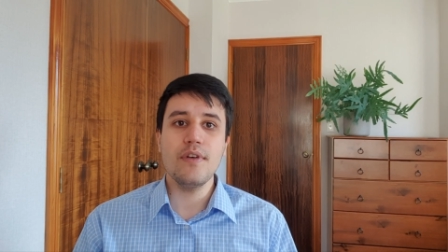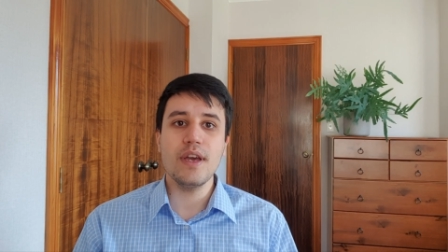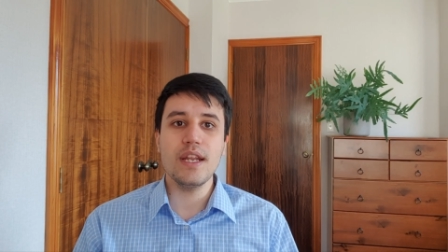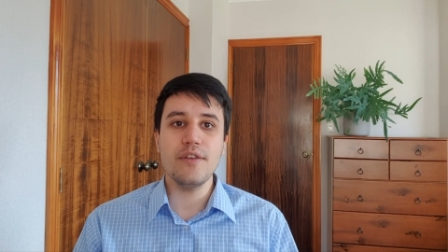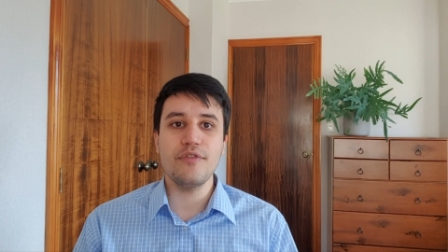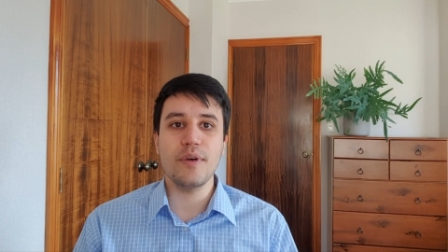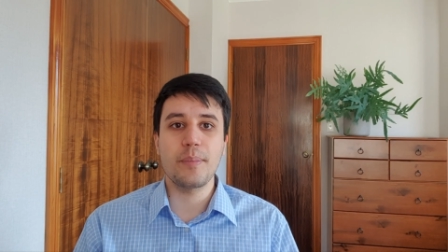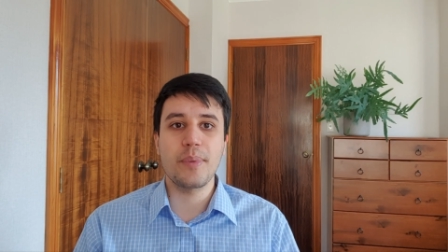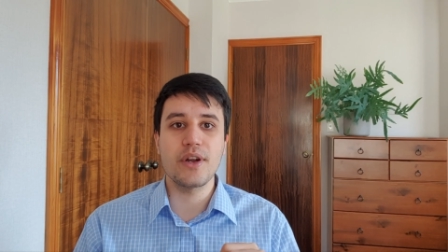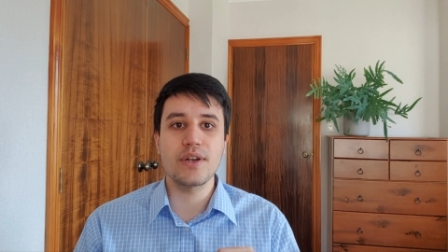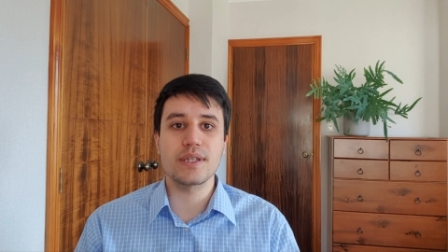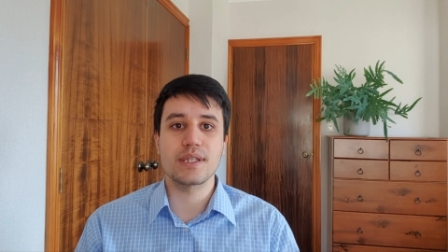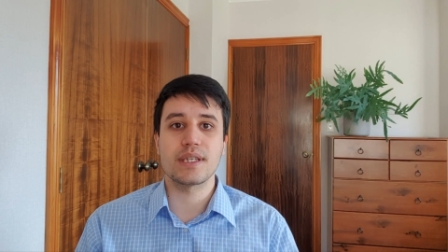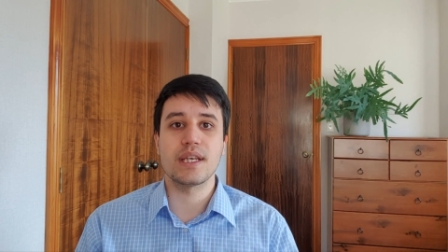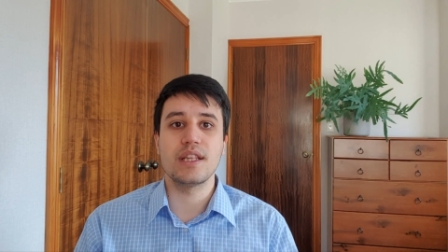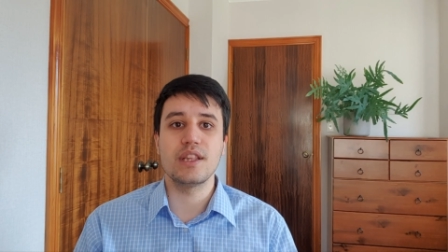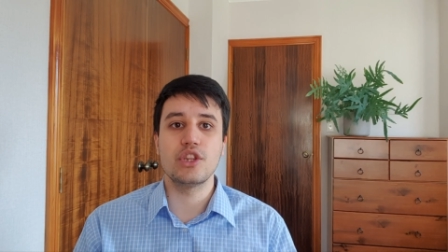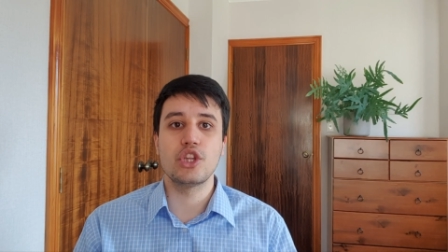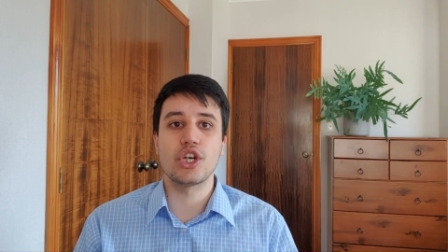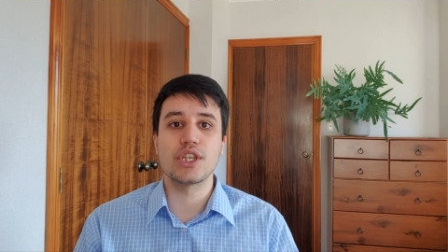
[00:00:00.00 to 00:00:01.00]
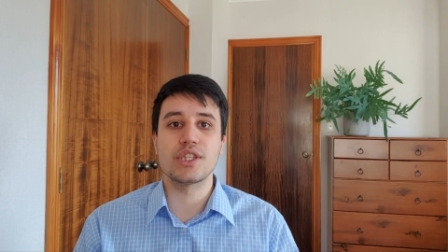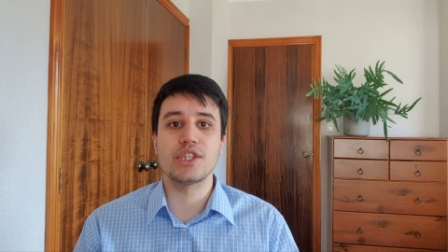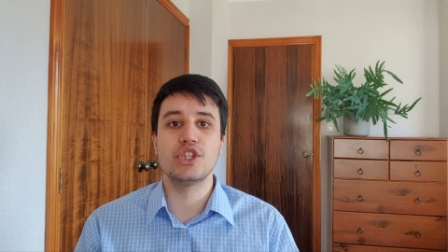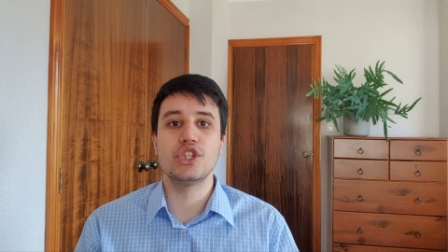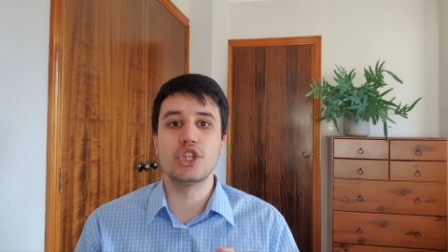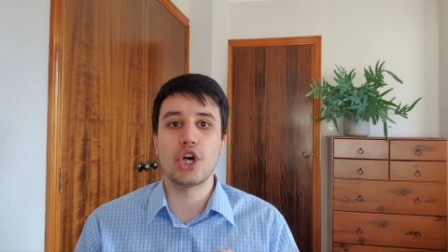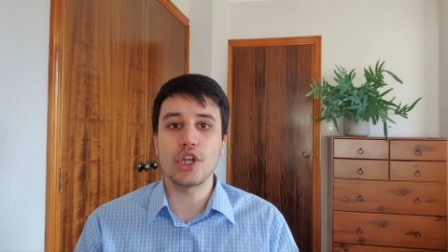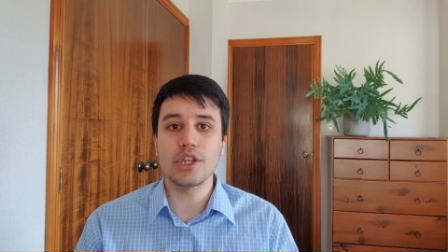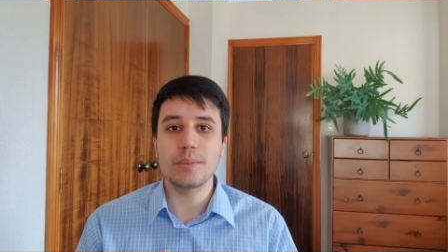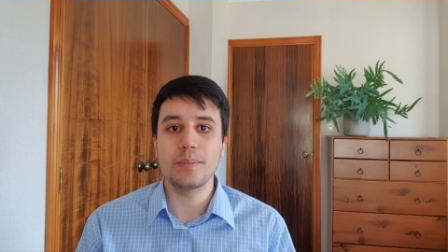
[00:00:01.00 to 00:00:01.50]
Even if a person
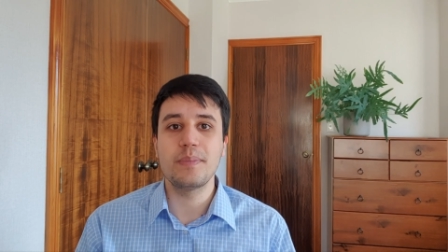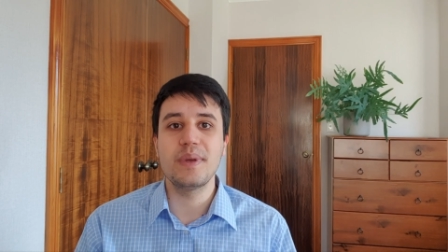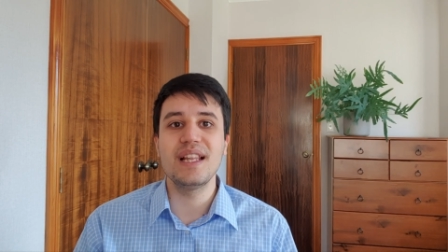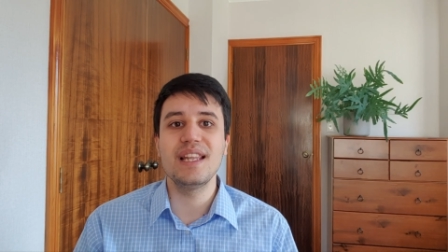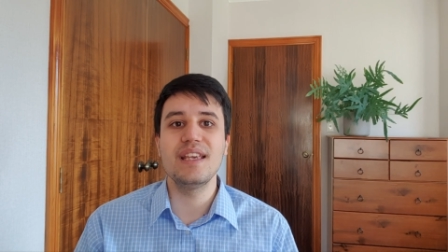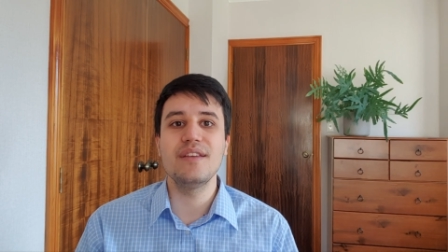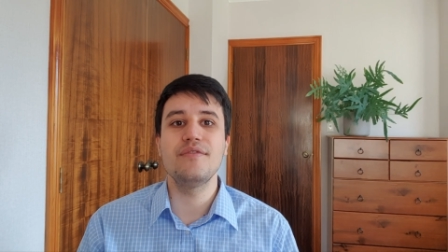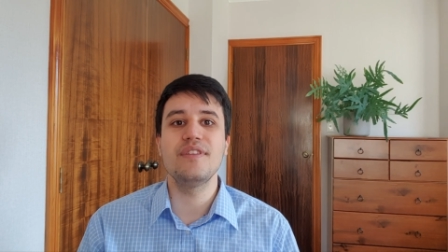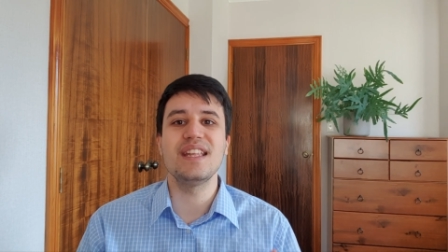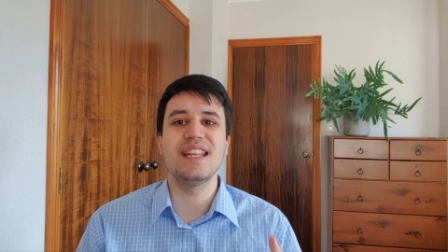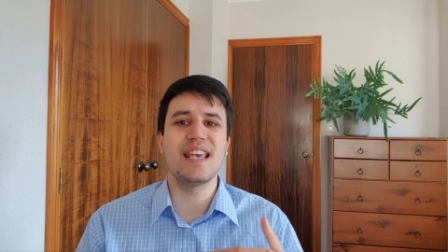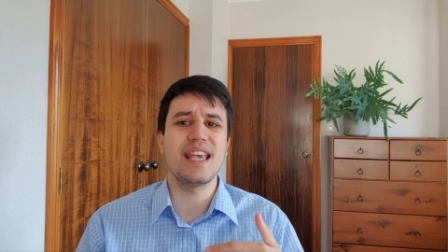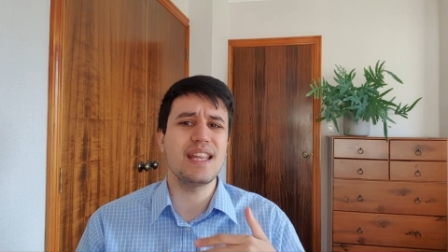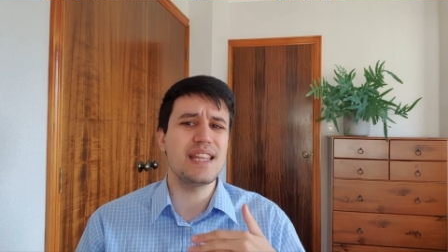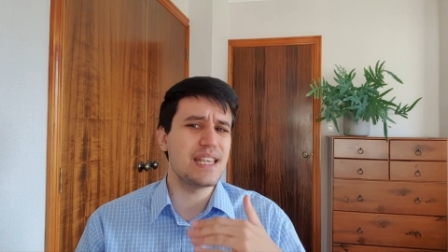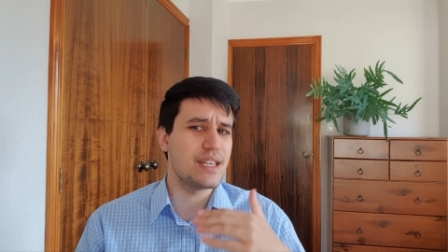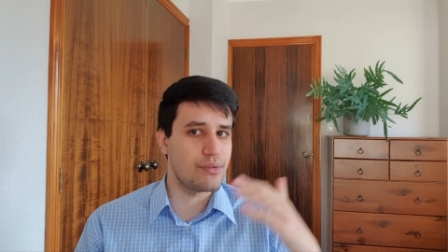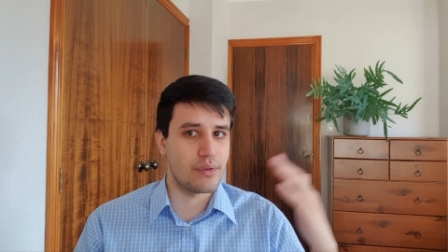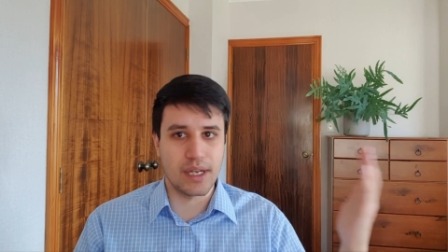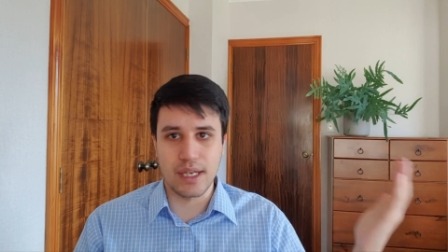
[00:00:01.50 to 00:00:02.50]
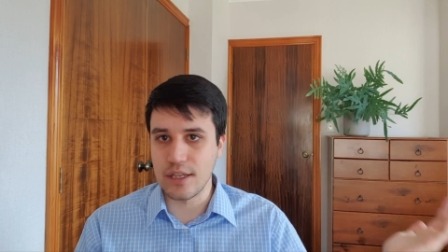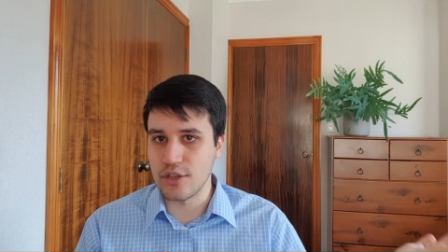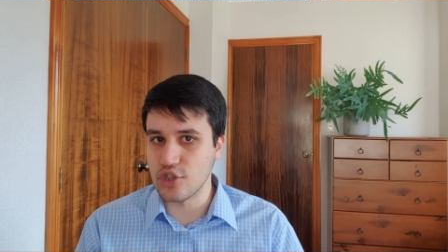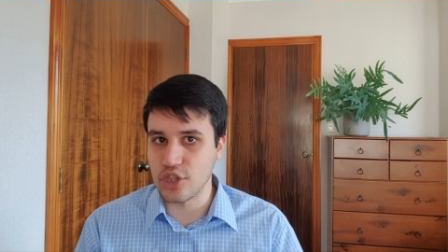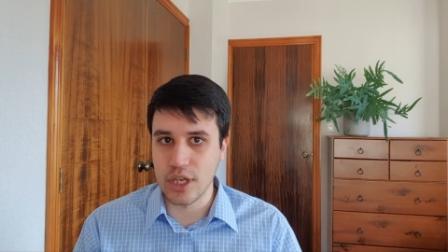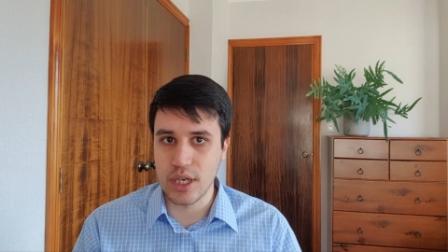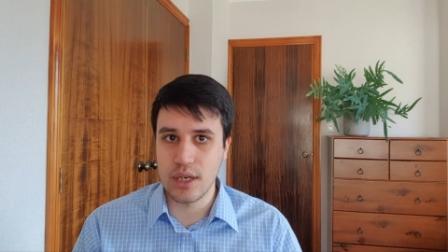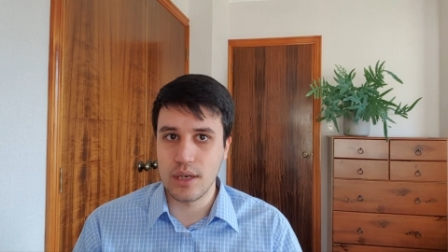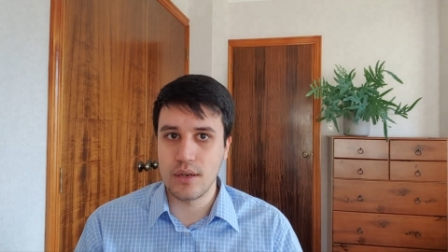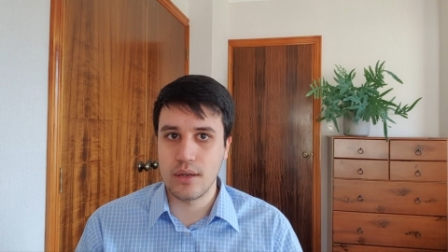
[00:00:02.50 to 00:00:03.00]
does not believe in any
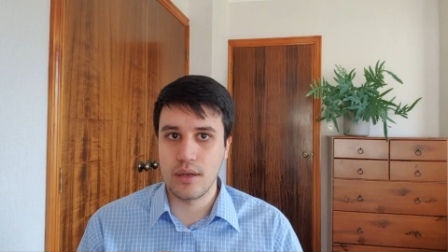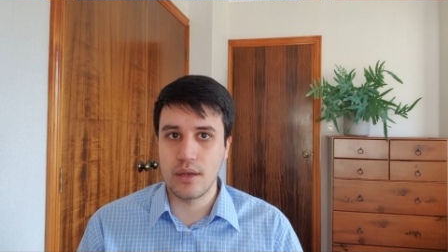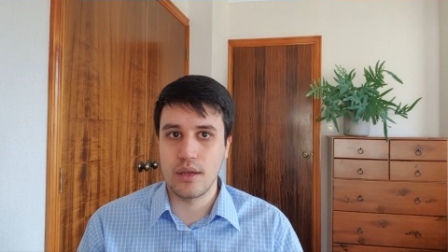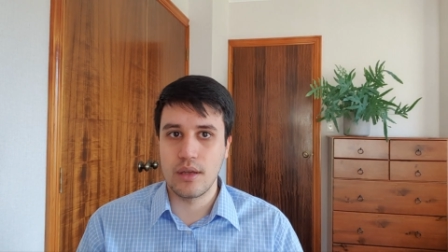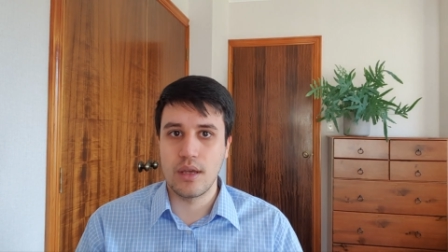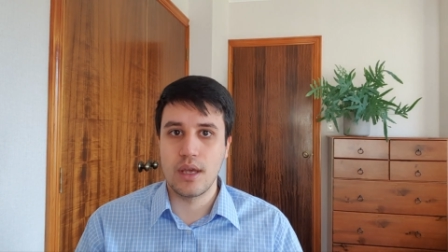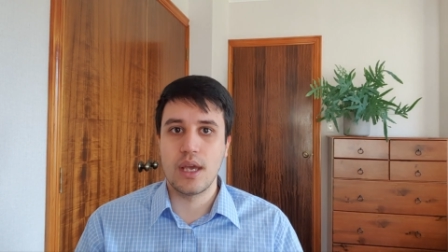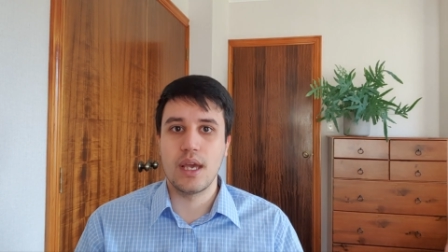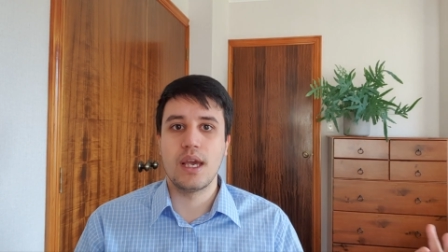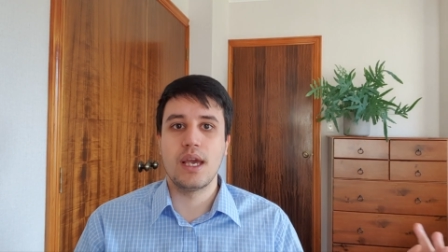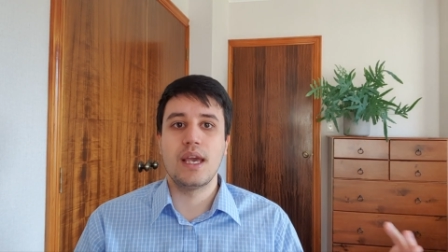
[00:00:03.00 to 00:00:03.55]
religion,